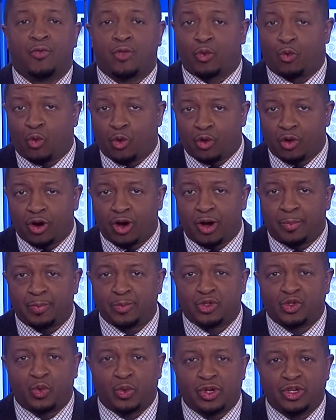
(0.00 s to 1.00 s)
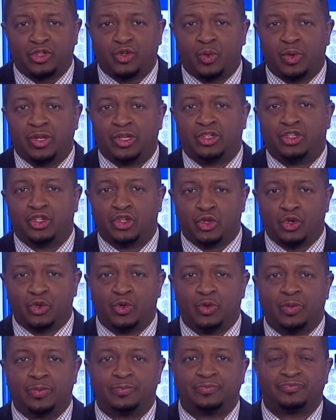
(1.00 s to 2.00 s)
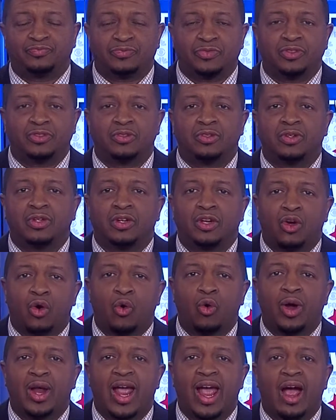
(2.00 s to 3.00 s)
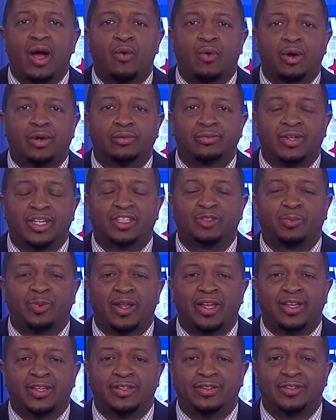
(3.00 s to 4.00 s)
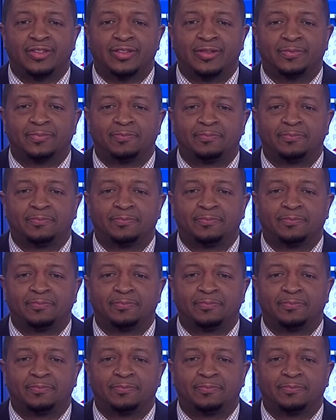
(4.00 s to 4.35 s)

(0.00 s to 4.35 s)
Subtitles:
for the World Cup in 2022. Corey Howard explains.